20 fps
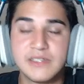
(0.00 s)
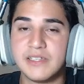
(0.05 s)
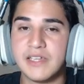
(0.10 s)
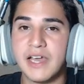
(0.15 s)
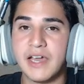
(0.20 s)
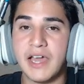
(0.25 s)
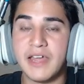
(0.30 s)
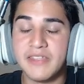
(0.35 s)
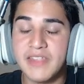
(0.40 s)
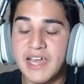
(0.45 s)
Yeah,
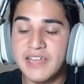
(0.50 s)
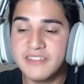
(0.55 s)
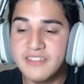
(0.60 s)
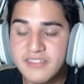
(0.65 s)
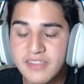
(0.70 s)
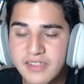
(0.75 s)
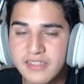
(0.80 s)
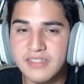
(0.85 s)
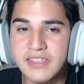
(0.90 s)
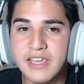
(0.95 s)
and that's
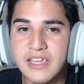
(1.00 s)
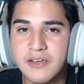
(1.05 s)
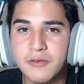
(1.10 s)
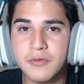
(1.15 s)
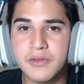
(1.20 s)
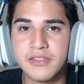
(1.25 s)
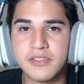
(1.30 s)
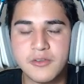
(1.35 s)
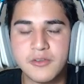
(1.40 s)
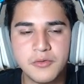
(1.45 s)
the thing
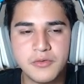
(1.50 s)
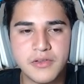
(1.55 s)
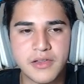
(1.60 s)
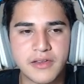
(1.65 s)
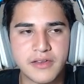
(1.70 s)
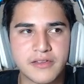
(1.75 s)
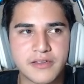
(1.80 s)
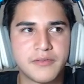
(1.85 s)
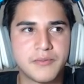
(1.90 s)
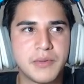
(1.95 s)
with Duel
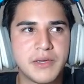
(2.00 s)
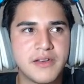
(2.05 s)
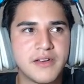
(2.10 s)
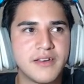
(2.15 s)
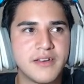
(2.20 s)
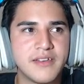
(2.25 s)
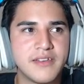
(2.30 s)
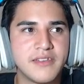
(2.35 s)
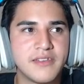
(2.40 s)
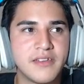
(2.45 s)
Links
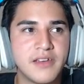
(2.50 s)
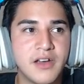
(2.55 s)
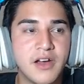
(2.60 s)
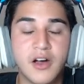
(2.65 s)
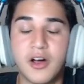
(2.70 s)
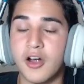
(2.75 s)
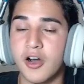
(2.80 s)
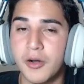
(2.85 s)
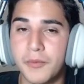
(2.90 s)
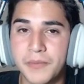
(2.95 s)
because
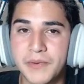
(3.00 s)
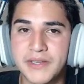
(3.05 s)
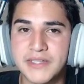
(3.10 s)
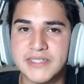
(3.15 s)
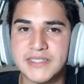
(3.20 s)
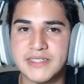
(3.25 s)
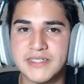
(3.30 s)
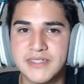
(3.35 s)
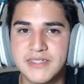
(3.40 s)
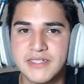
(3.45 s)

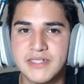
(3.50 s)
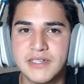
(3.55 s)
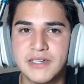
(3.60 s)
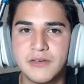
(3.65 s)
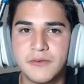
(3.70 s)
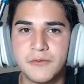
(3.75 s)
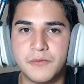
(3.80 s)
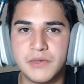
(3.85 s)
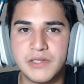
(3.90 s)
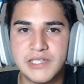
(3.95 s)
Harpy's
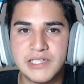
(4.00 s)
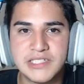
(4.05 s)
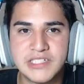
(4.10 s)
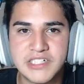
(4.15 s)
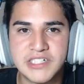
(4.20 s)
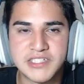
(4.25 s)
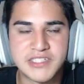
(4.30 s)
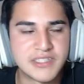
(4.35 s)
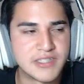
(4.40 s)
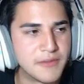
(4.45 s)
really
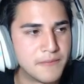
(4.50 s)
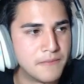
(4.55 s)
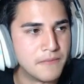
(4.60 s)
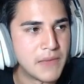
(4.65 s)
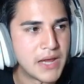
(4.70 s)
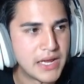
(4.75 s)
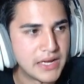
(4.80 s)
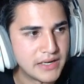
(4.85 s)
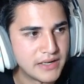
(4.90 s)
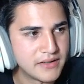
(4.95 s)
just the
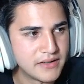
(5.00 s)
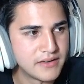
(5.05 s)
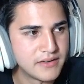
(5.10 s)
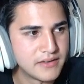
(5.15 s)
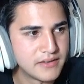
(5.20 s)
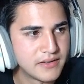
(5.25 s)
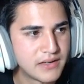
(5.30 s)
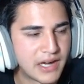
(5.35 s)
main.